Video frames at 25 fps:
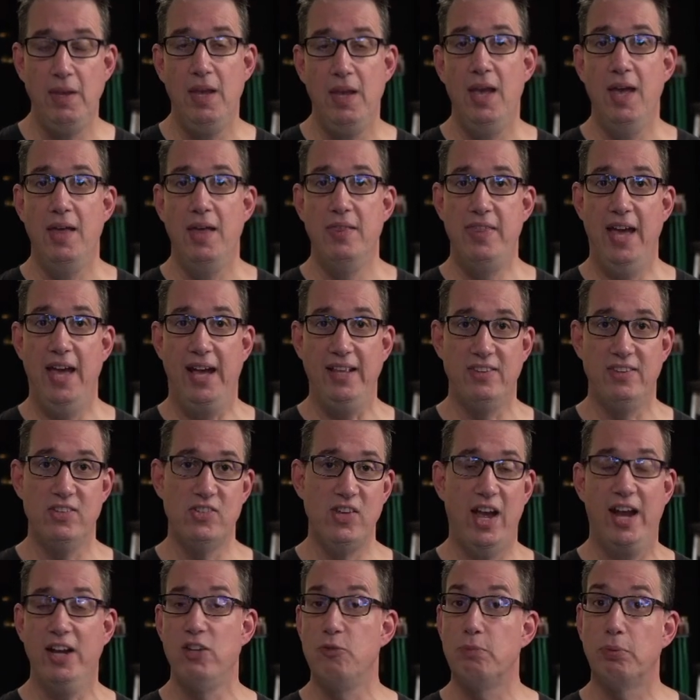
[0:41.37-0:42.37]
that
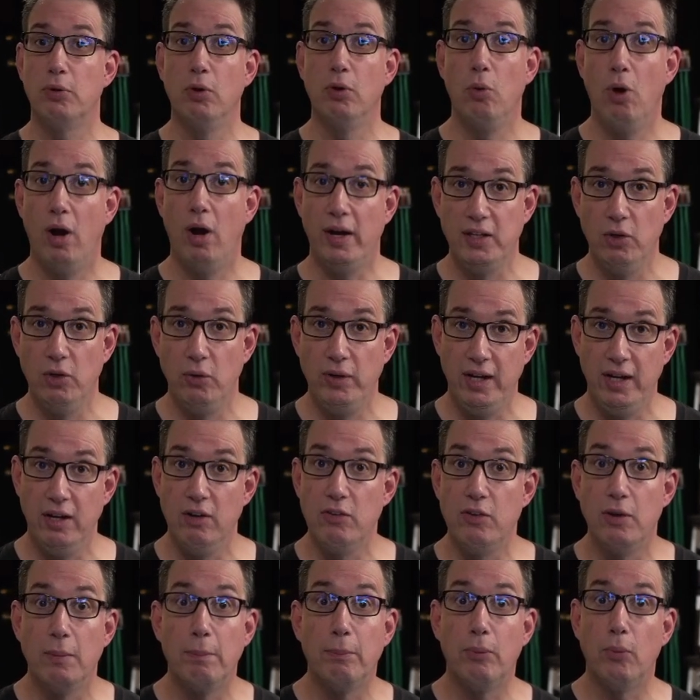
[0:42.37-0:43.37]
designs pro audio gear.
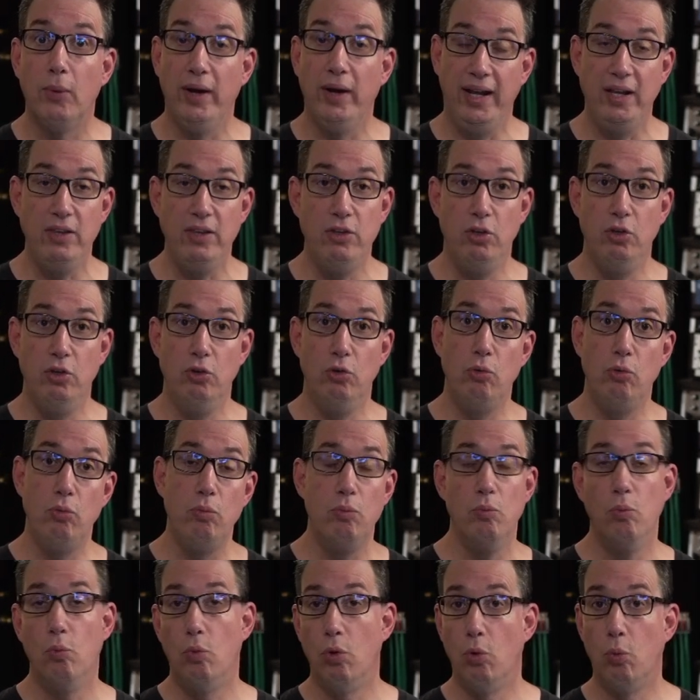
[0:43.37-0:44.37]
They're brand new.
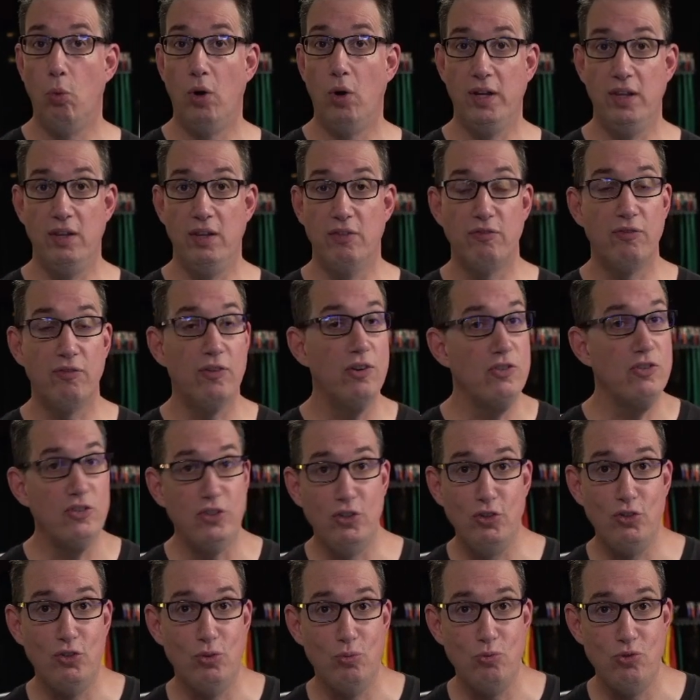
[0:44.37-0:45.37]
We're one of the first
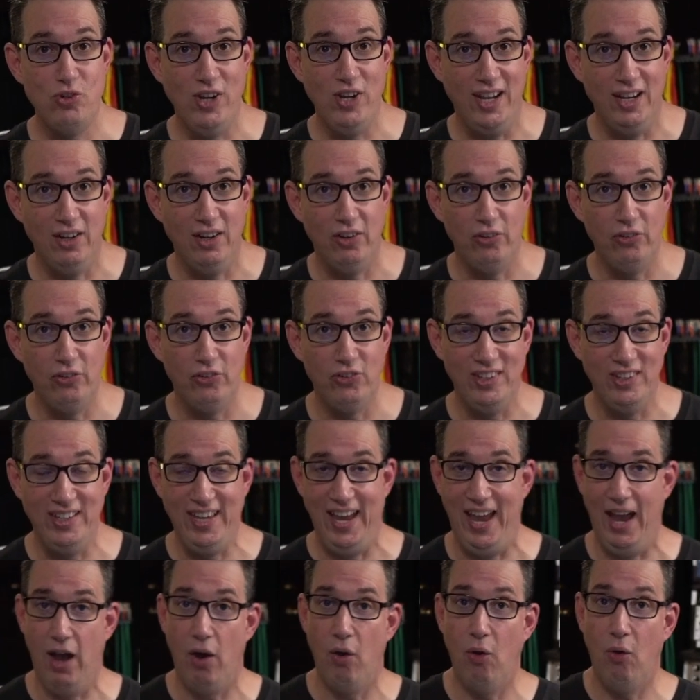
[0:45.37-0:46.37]
YouTube channels to
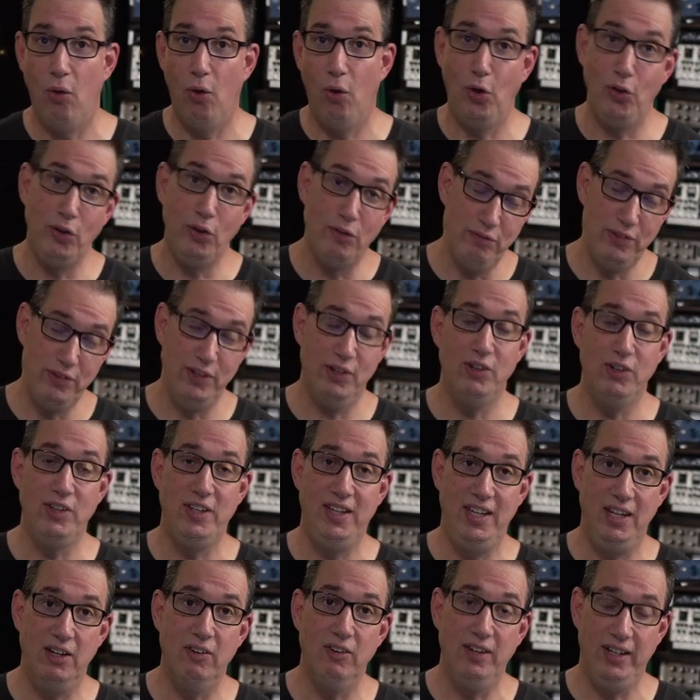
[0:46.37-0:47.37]
get all of their
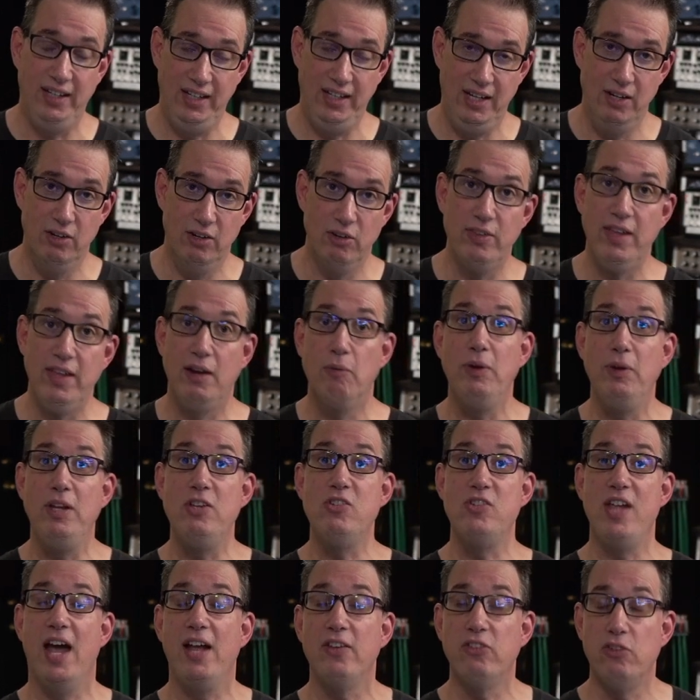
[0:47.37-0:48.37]
gear in here. They
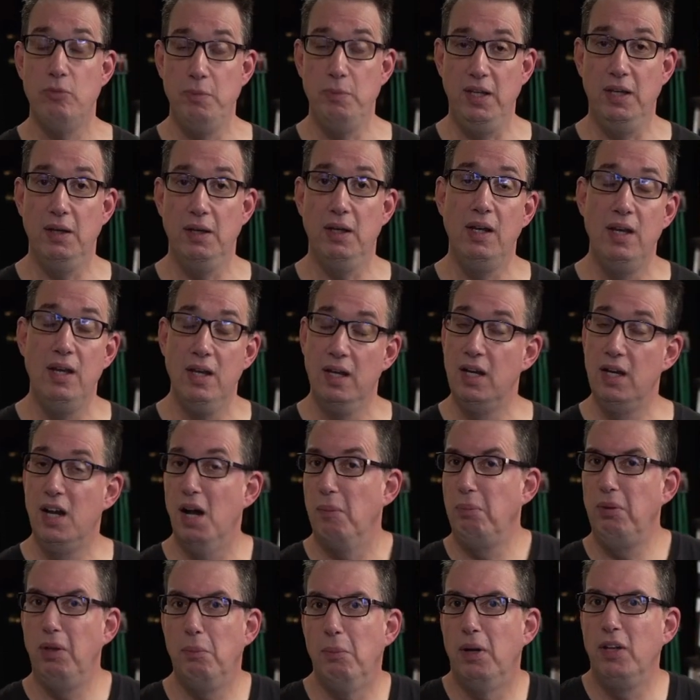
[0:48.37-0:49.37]
reached out to me a
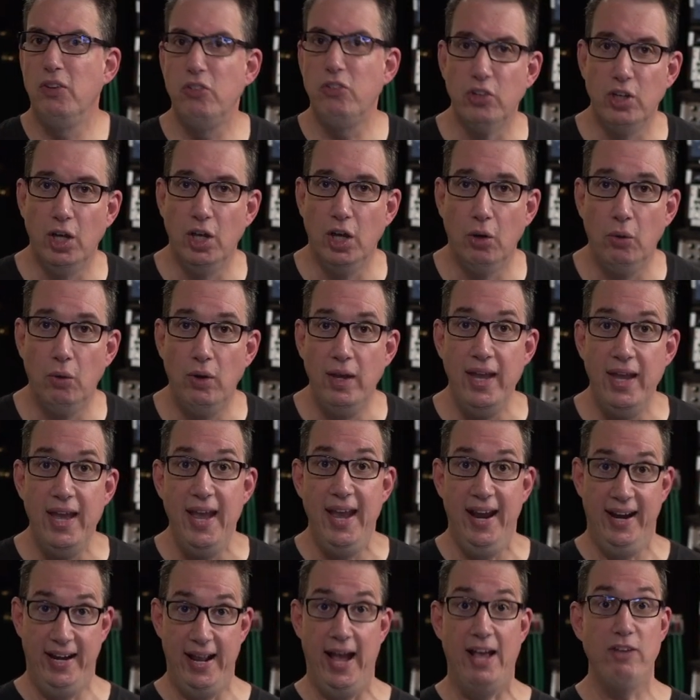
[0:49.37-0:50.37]
couple of months ago
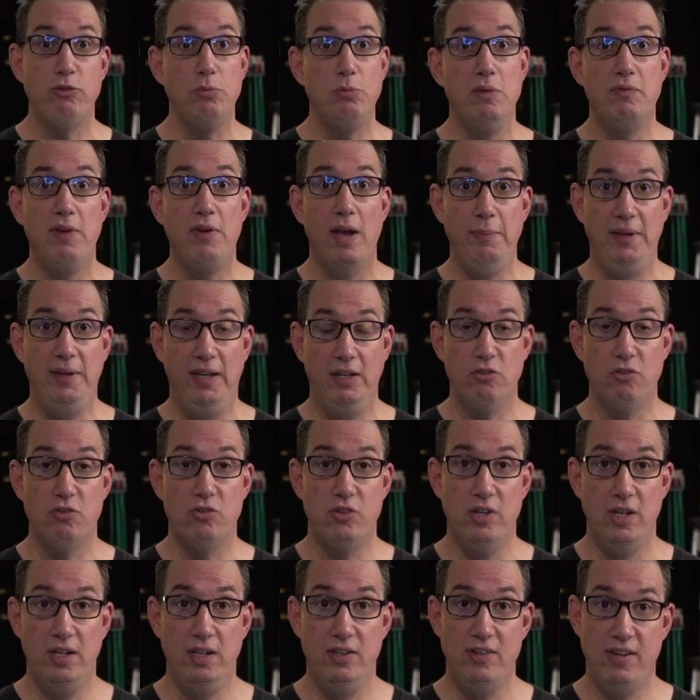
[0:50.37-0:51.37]
and asked me if I'd be
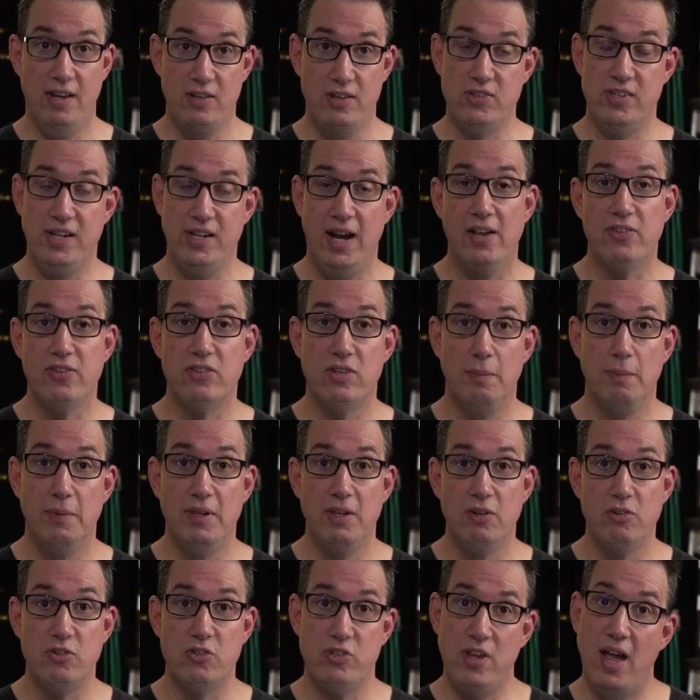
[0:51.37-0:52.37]
interested in testing out some of
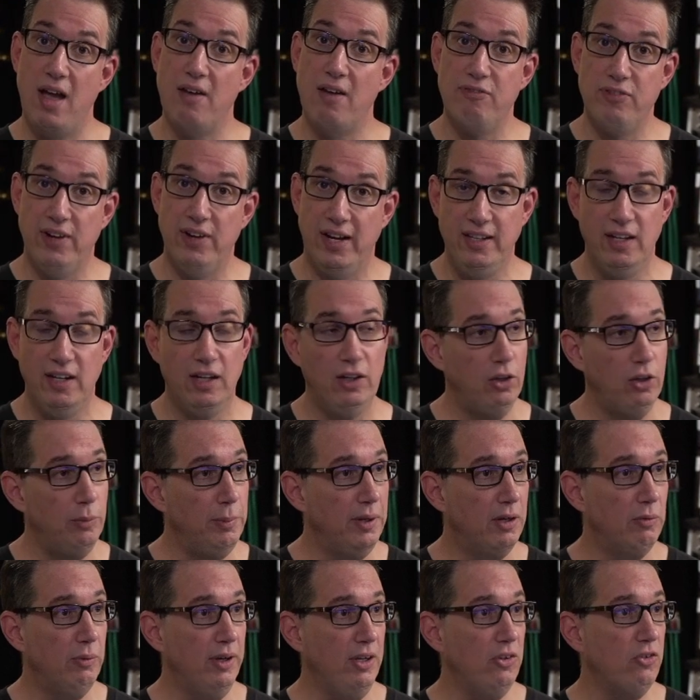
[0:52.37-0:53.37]
their stuff, and I did a little
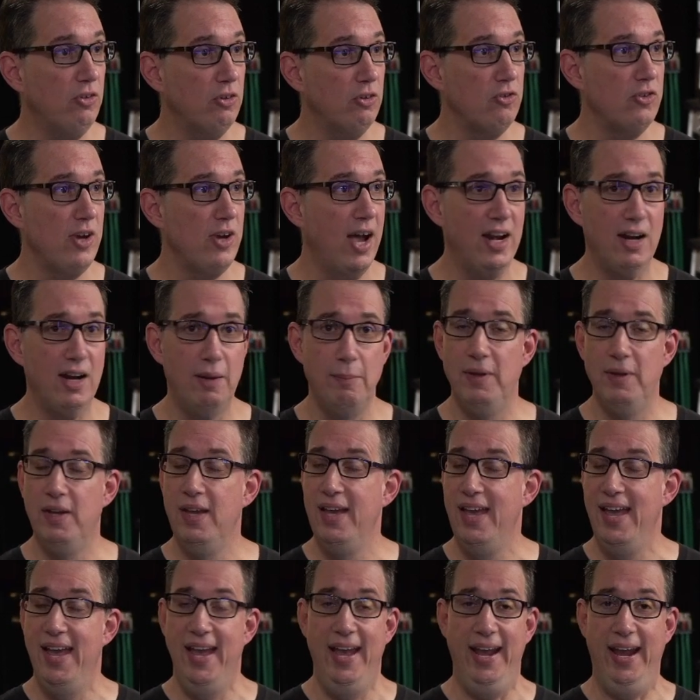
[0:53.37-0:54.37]
bit of research on them.
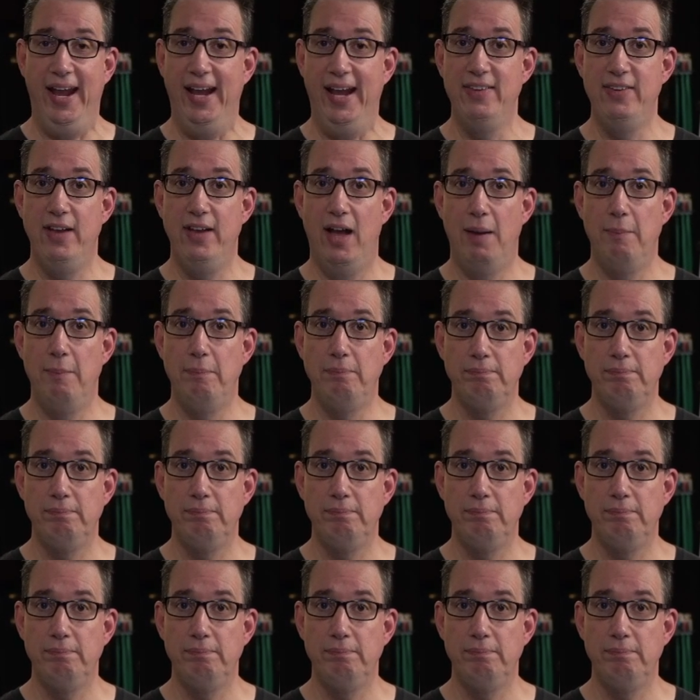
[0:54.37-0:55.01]
And